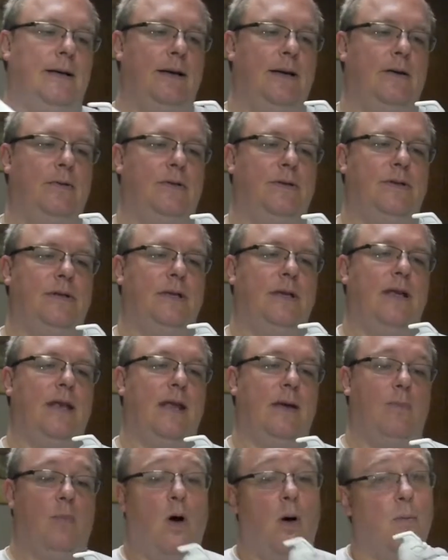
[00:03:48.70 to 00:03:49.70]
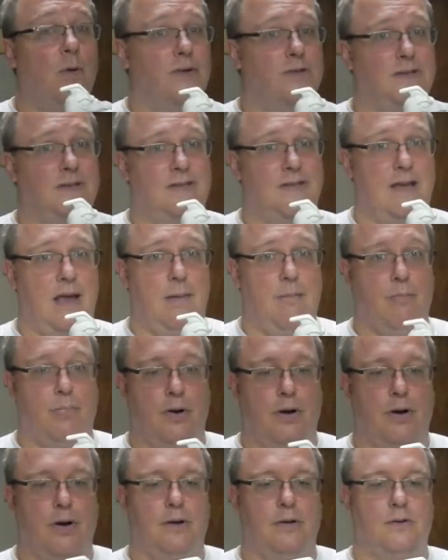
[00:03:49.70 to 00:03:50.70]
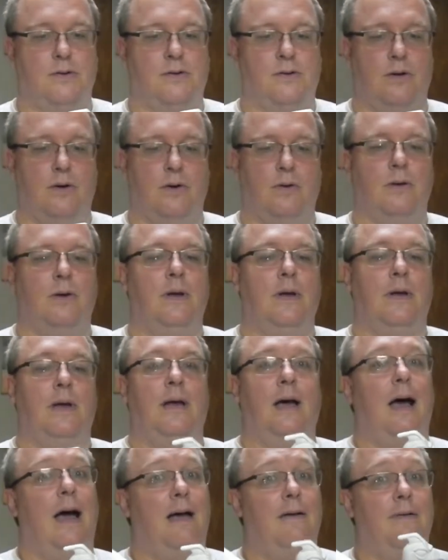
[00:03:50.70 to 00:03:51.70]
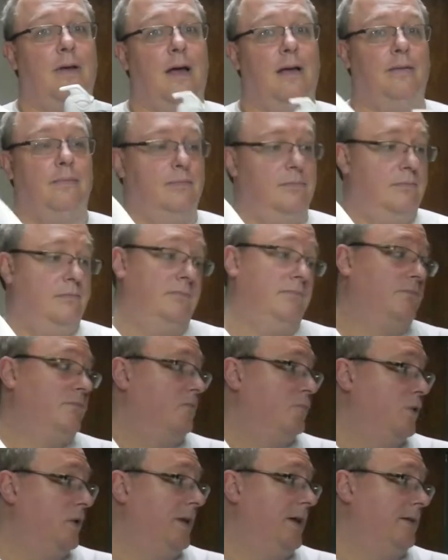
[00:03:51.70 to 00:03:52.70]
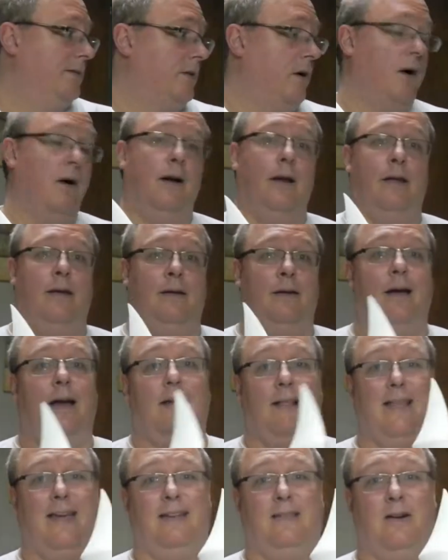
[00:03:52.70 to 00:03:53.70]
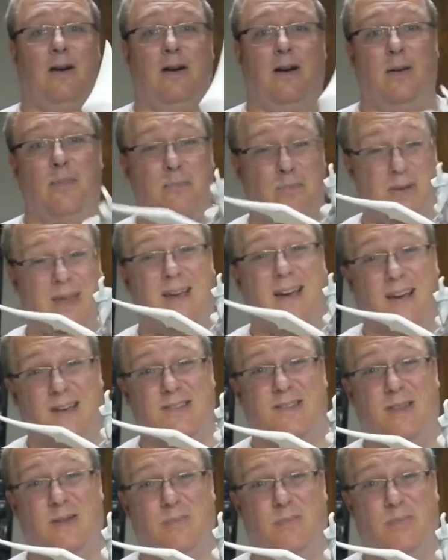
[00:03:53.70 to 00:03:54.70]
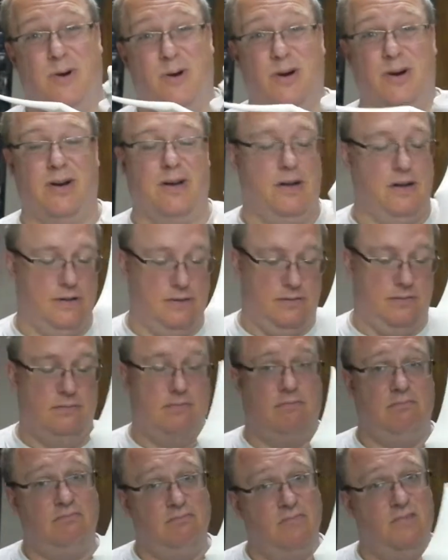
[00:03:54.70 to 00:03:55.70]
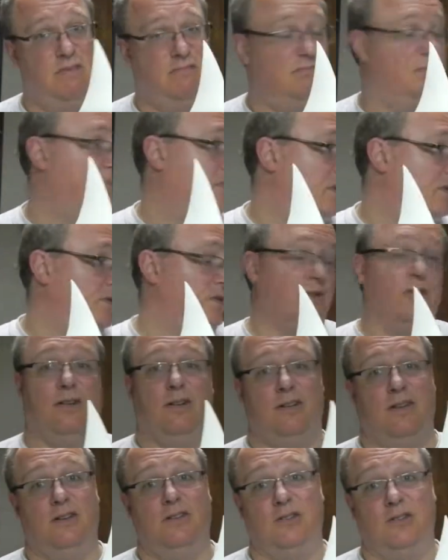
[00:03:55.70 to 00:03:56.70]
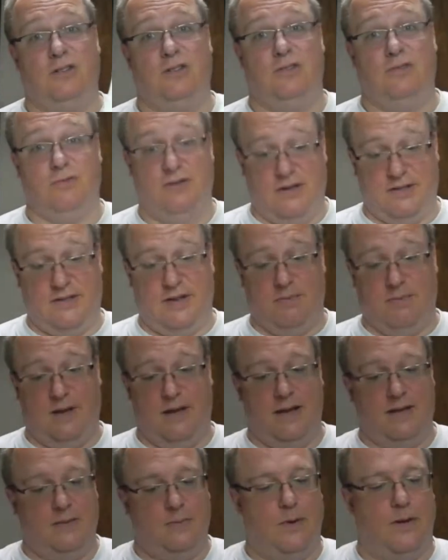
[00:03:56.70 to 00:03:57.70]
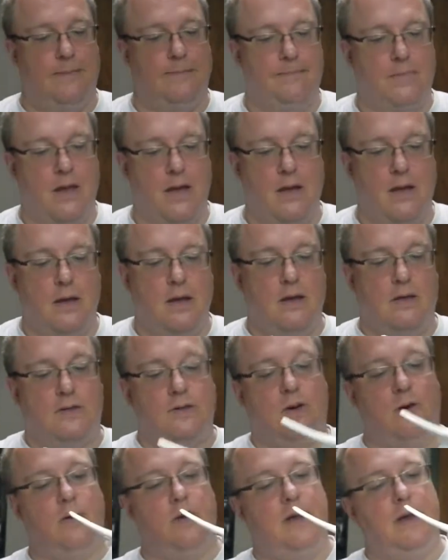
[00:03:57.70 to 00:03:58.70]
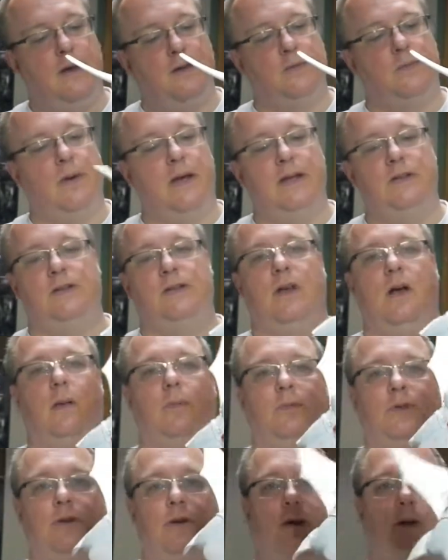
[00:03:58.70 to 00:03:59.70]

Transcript: It was Knee Deep, almost the same bird. So I really Tarna. I like Tarna because of the bird. It doesn't hurt that she's dressed up nice. But. So here's my sculpture